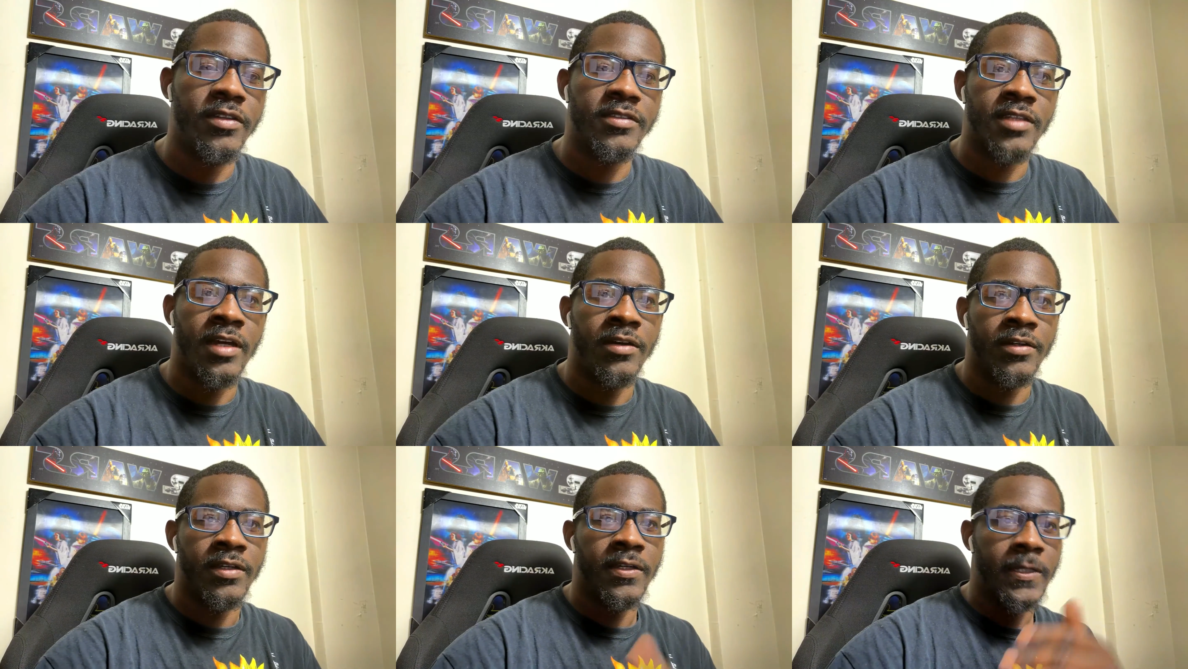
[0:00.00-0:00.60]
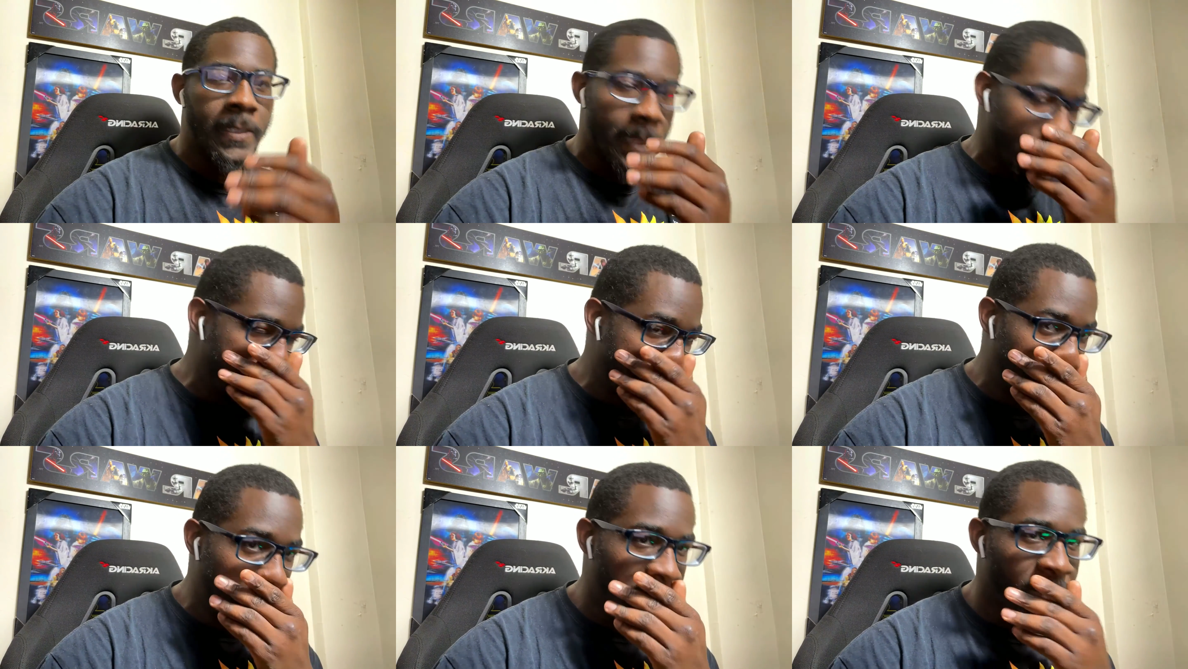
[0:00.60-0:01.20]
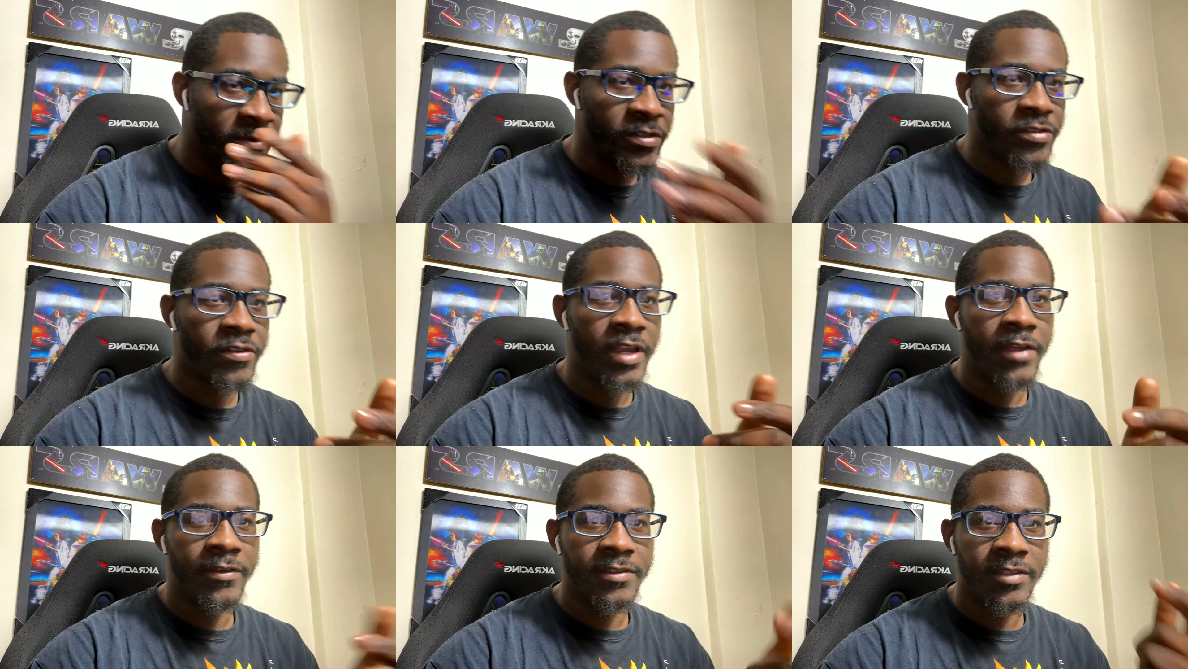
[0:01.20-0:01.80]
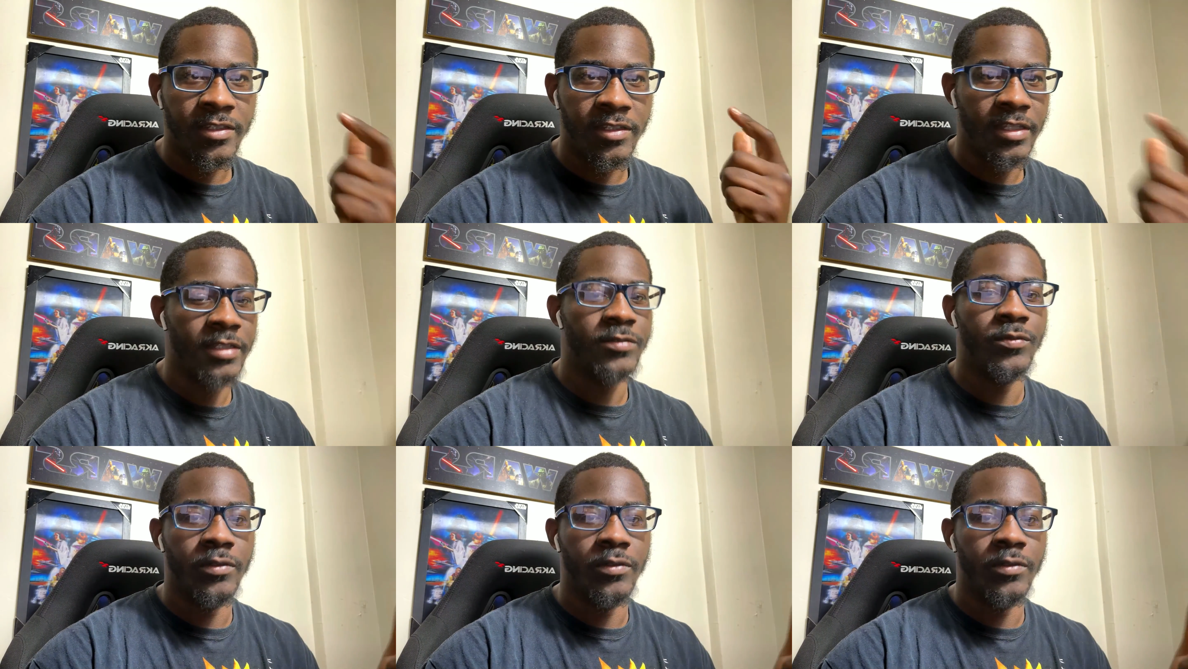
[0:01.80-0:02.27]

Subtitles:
all good, guys. Like, comment, subscribe, and see you next one.